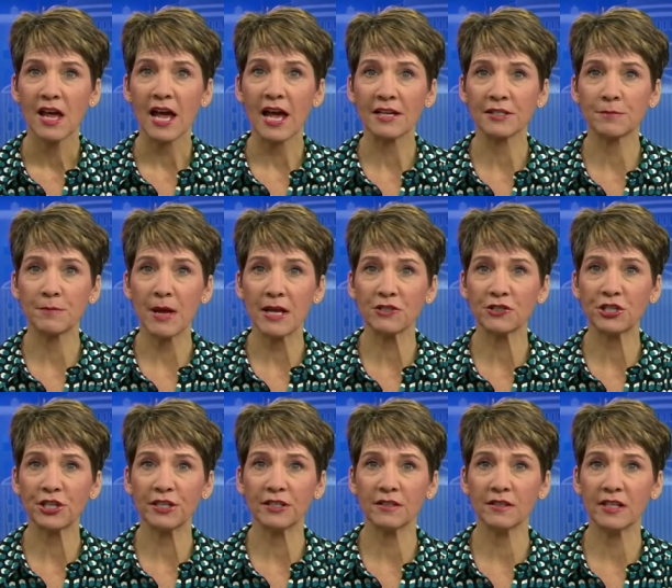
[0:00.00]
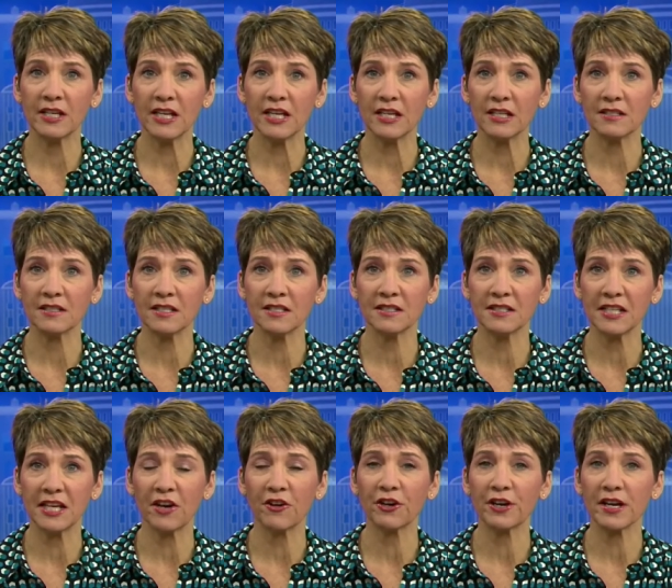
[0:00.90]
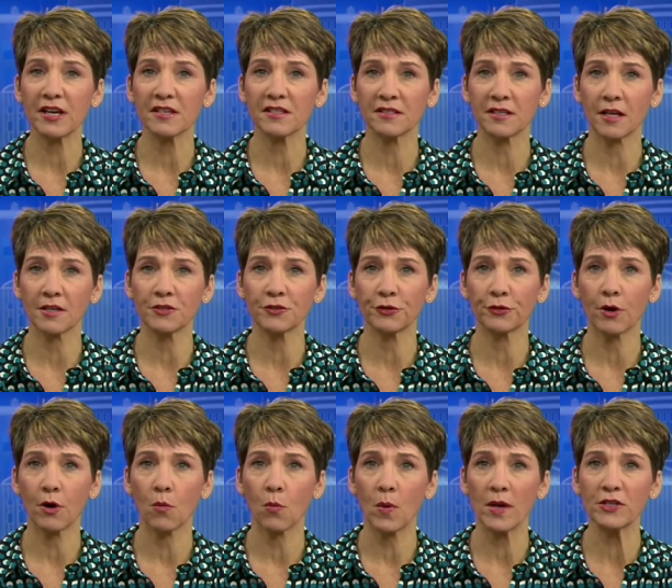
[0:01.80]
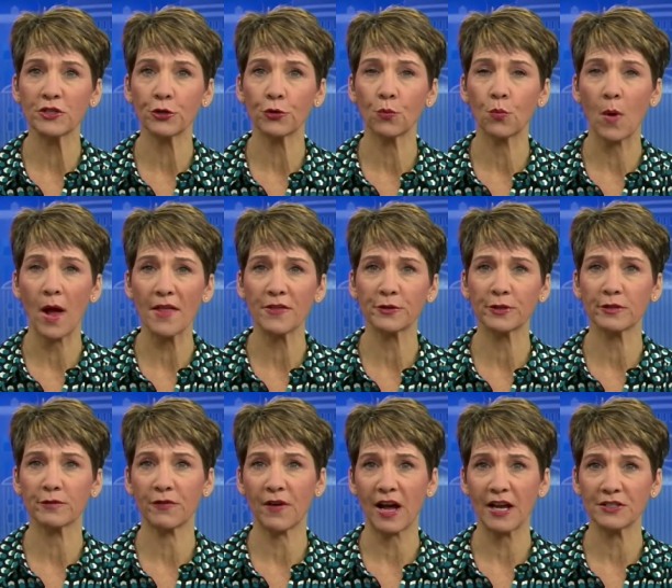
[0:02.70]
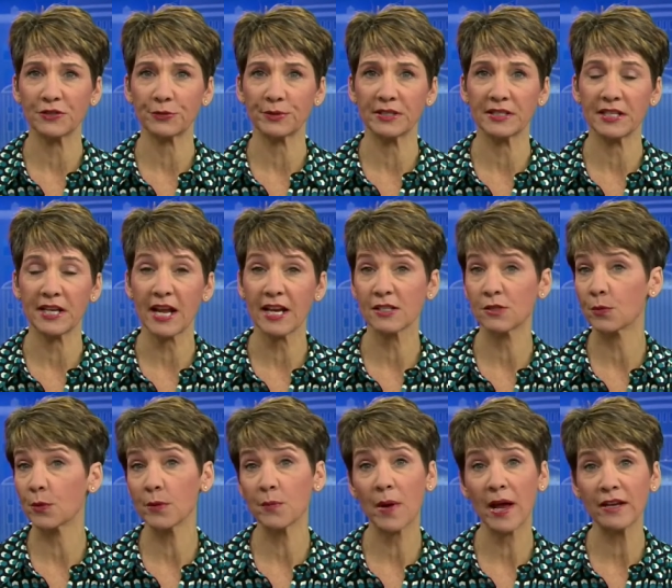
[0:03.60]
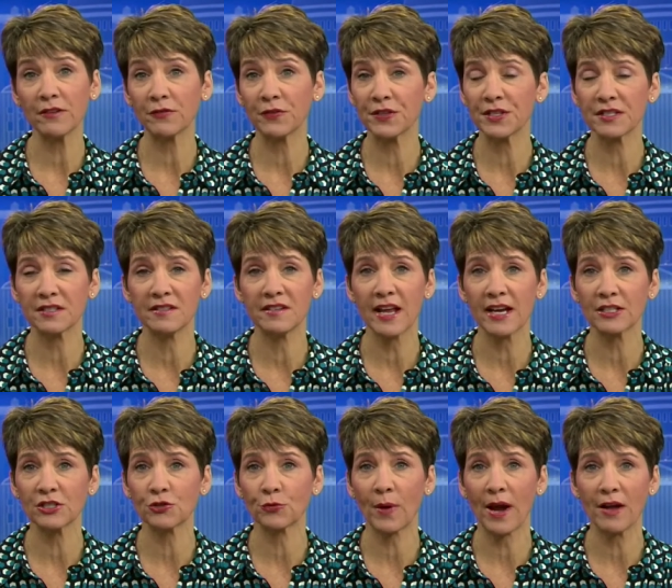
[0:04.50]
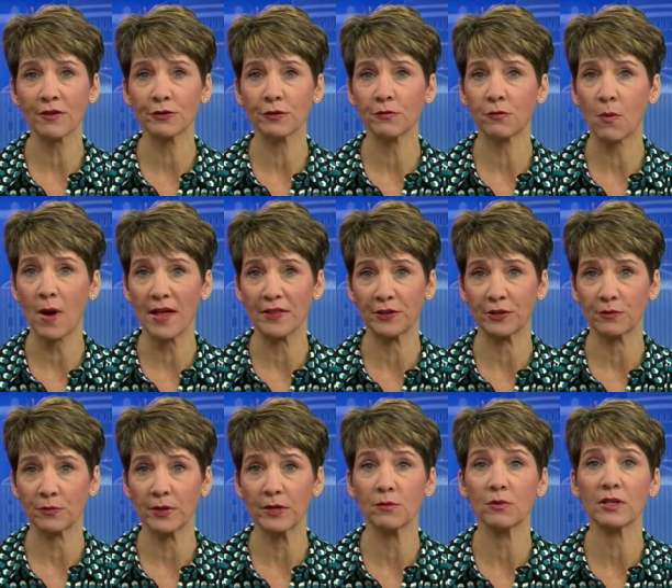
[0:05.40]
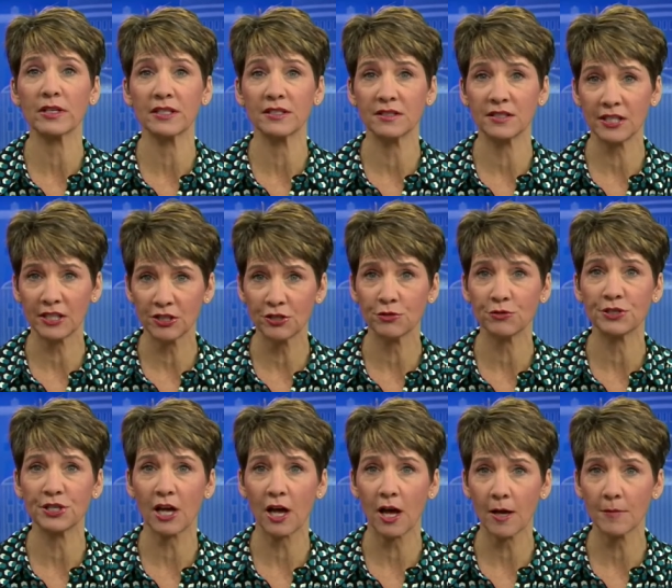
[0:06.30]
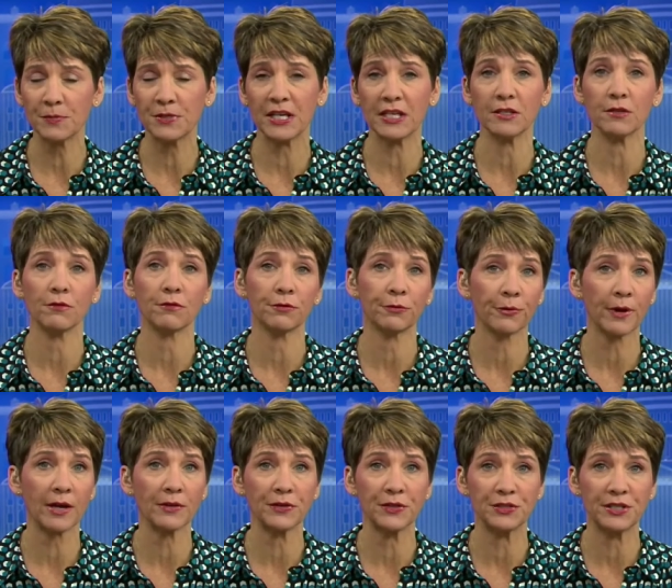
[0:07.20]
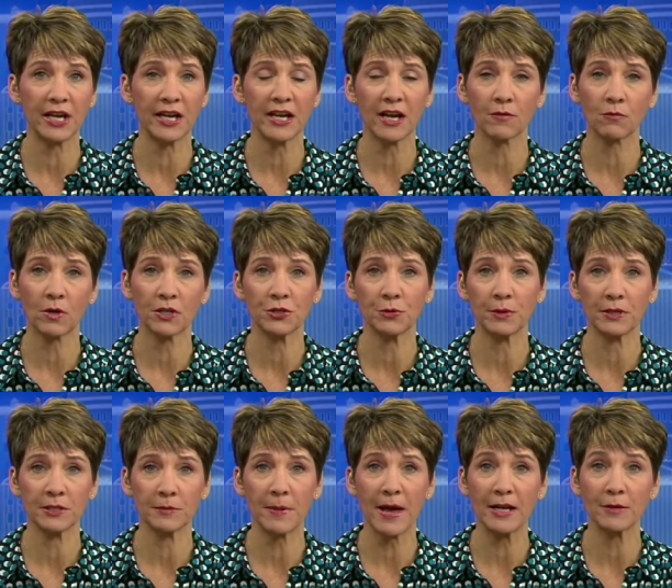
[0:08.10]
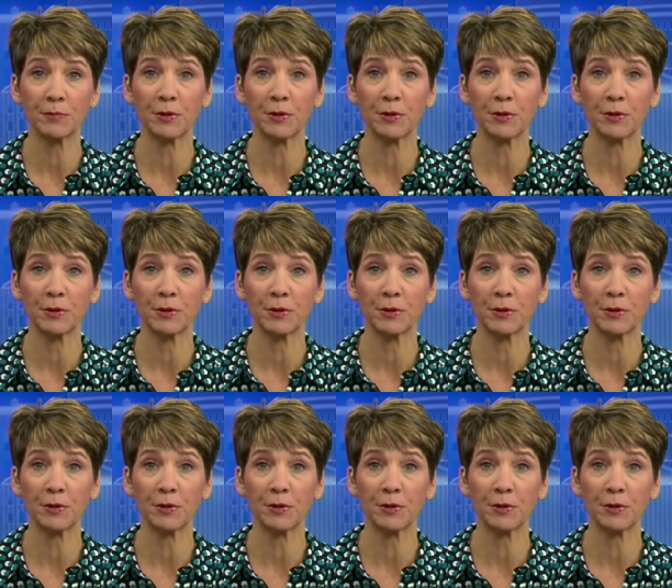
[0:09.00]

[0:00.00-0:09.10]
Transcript: As mentioned, the D.C. area is under a winter weather advisory today. As we wait for this next round of weather, we will continue to update you throughout the day on what to expect.